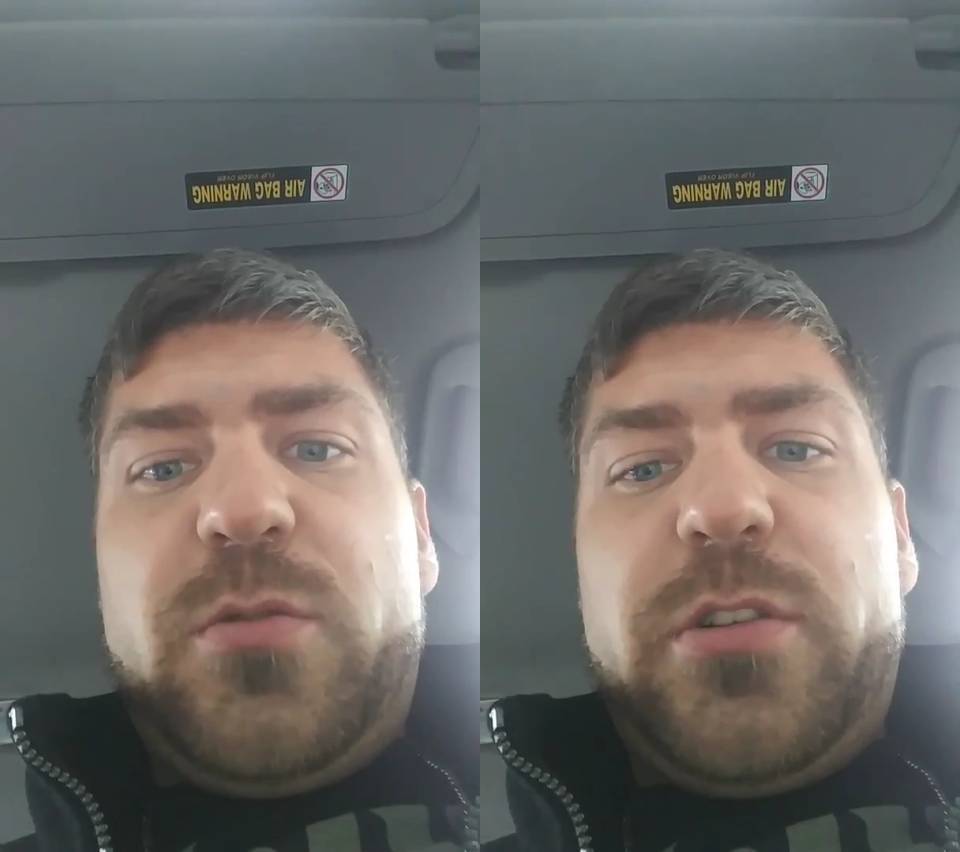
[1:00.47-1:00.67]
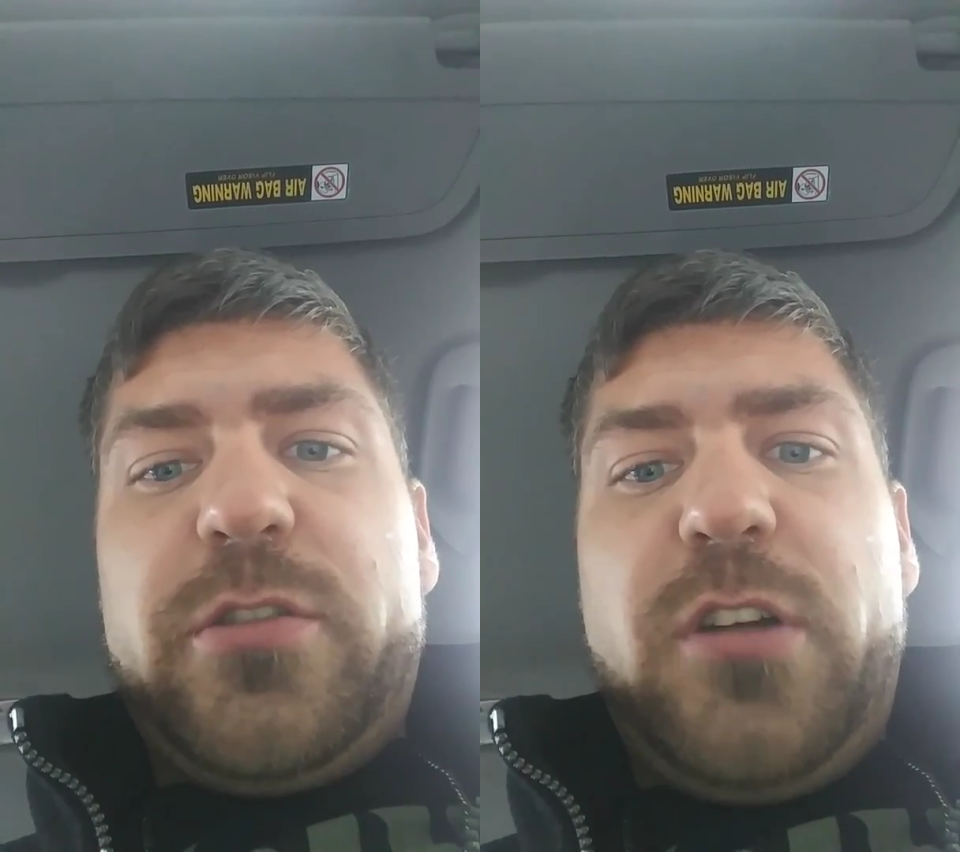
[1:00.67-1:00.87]

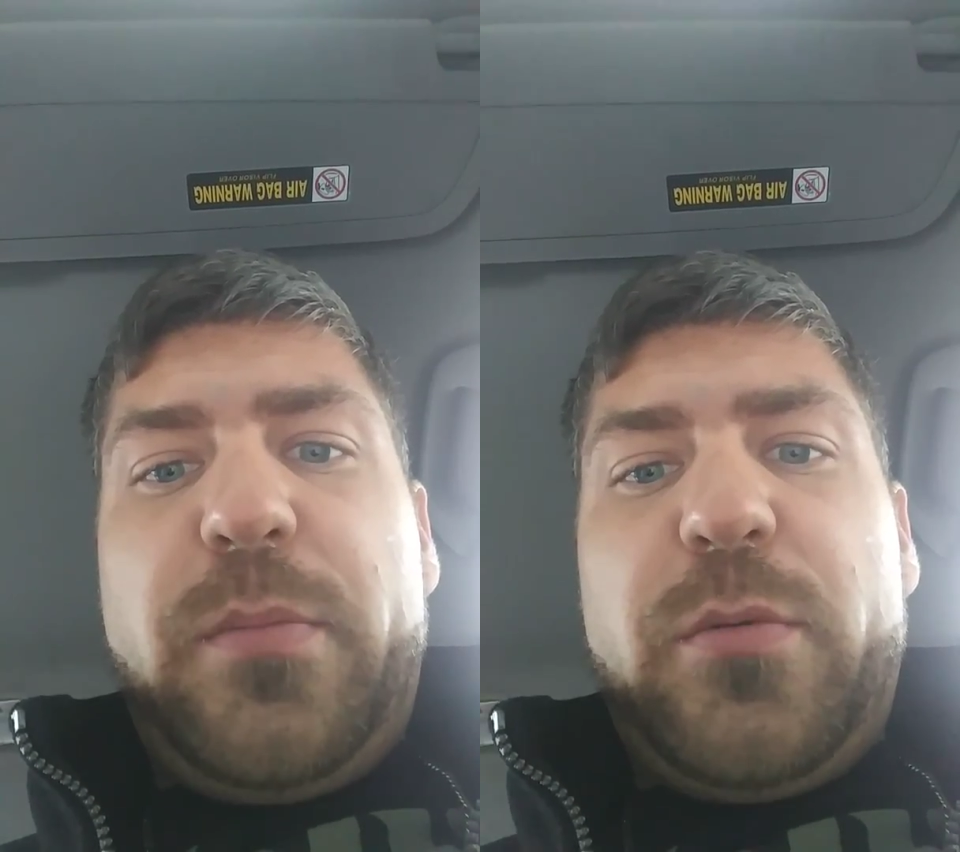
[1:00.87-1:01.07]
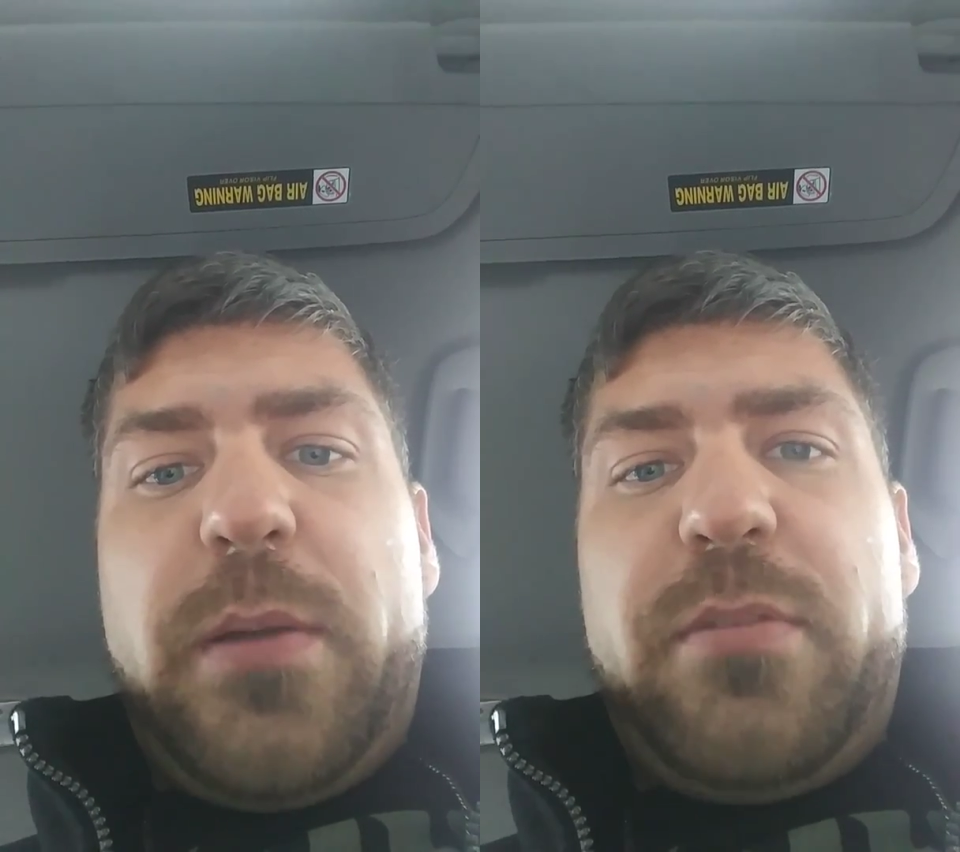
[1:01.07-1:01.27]
order to grip
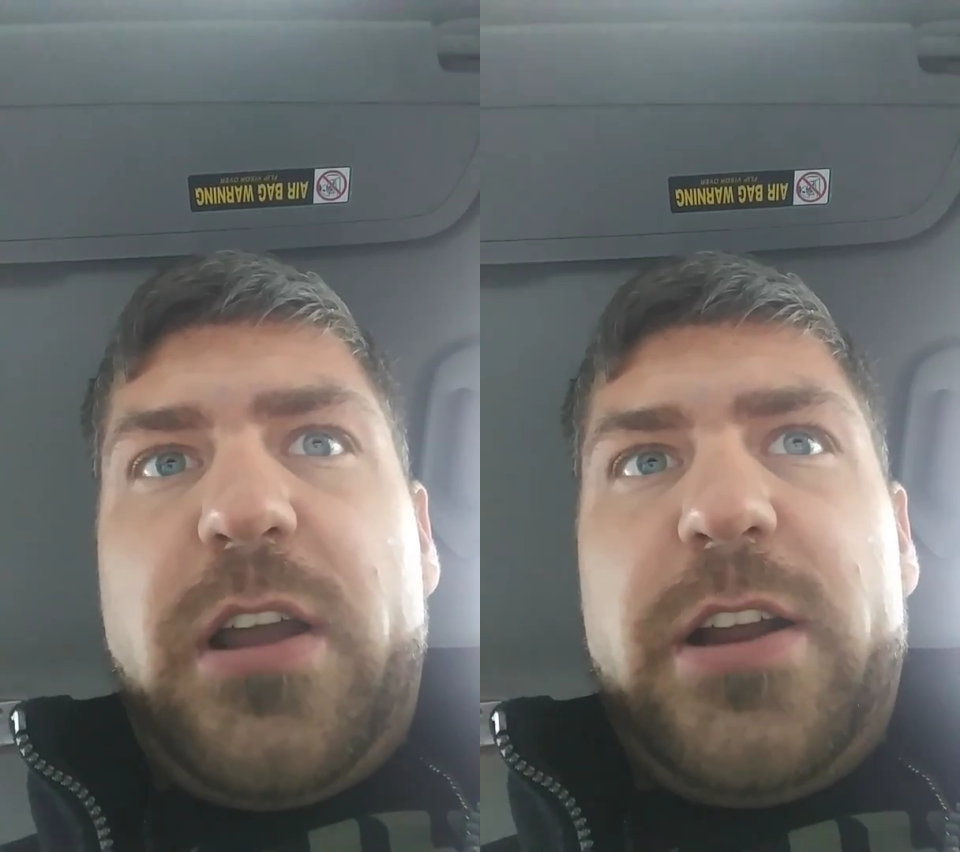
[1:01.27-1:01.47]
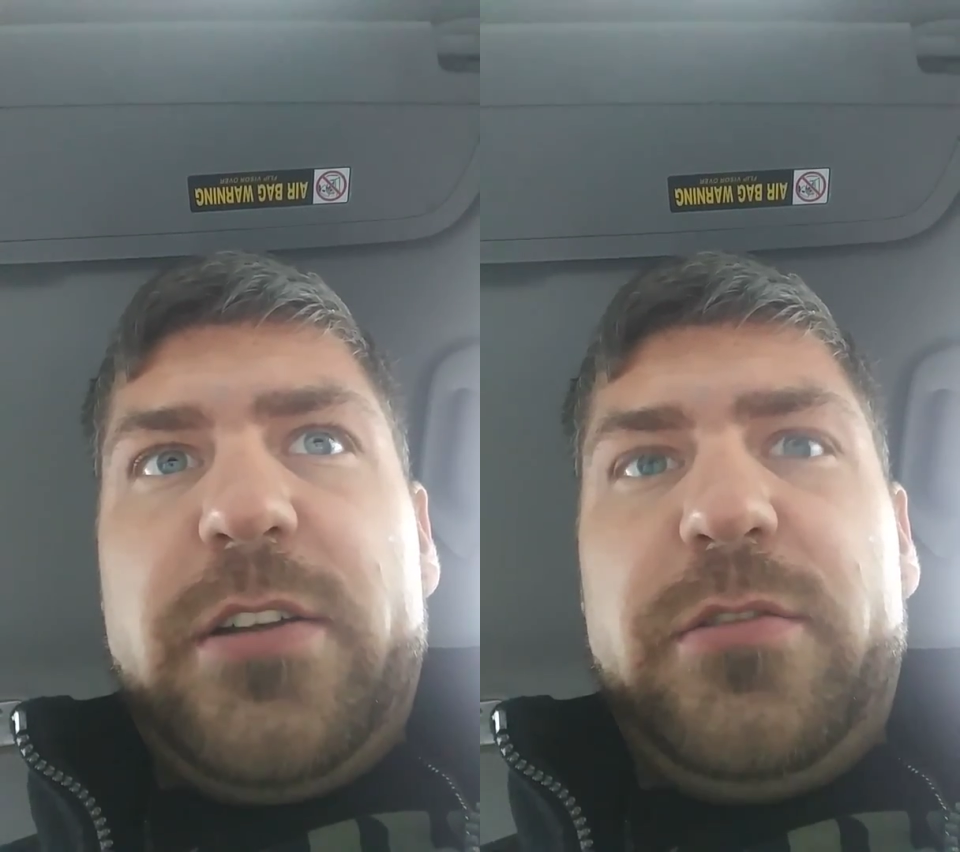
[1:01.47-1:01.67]
it with my
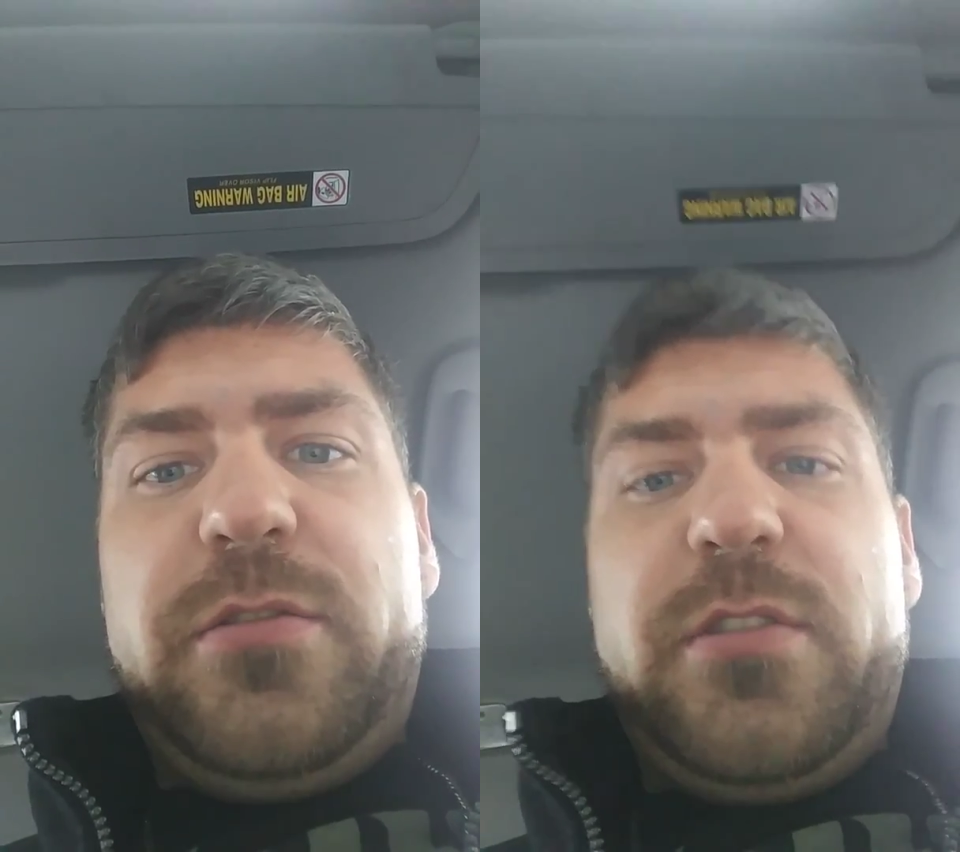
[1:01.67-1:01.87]
pliers